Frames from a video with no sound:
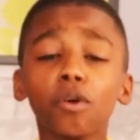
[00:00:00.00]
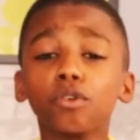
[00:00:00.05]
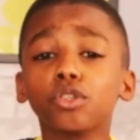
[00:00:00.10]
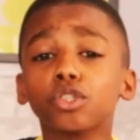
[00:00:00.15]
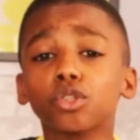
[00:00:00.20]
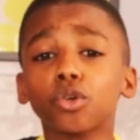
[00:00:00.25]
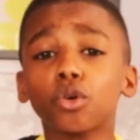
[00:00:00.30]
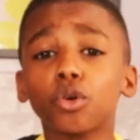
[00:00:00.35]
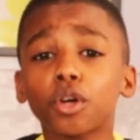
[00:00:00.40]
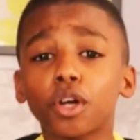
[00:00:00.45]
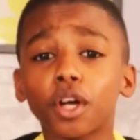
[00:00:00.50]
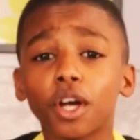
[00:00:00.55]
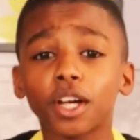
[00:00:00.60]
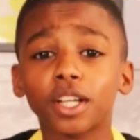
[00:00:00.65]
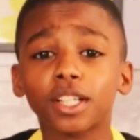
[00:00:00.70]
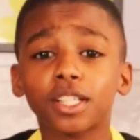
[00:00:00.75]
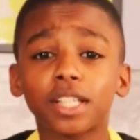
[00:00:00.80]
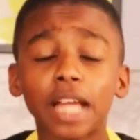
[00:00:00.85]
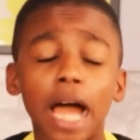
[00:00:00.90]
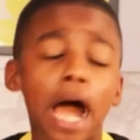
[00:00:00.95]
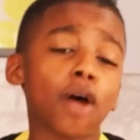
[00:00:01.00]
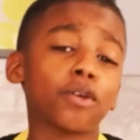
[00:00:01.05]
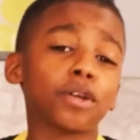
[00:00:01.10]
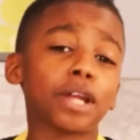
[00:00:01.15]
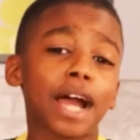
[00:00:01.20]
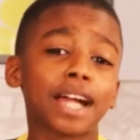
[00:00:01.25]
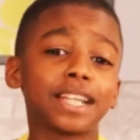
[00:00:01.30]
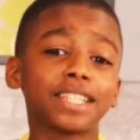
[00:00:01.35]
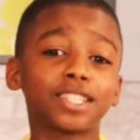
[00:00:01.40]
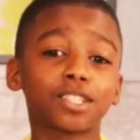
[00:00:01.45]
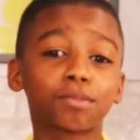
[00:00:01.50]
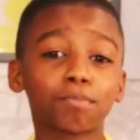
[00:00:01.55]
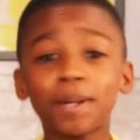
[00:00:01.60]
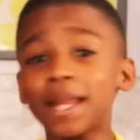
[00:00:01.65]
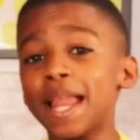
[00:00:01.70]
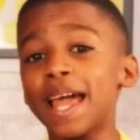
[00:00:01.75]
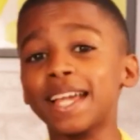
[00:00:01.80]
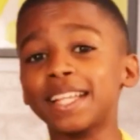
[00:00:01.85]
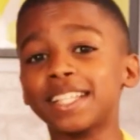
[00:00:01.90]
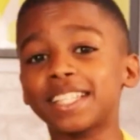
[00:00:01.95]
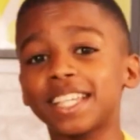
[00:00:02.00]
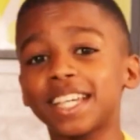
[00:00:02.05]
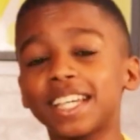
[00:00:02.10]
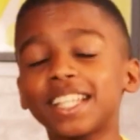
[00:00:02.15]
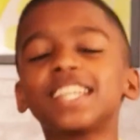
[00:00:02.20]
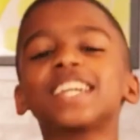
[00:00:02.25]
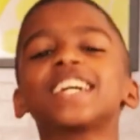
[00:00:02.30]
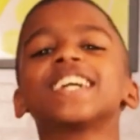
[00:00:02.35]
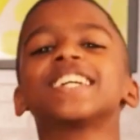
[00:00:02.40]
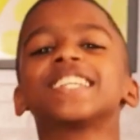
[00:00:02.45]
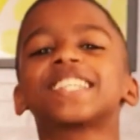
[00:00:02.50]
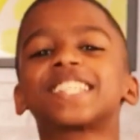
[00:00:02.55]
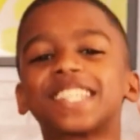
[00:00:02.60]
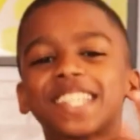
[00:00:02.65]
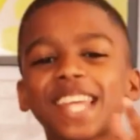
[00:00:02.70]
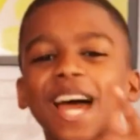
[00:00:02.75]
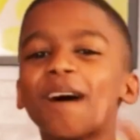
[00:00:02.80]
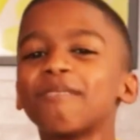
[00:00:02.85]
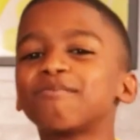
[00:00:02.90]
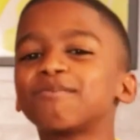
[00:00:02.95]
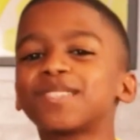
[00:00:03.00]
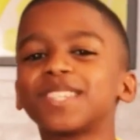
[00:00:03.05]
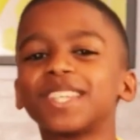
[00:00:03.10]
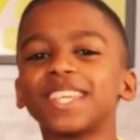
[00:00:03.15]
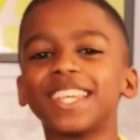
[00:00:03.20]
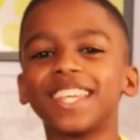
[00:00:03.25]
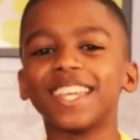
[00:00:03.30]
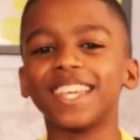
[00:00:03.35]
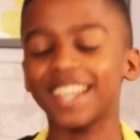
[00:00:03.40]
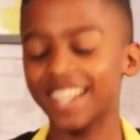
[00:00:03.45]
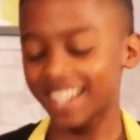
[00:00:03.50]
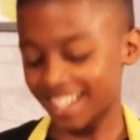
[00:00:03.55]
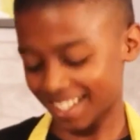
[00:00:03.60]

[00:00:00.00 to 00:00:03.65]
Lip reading: it's all cooked down and it's plated, it's time to eat.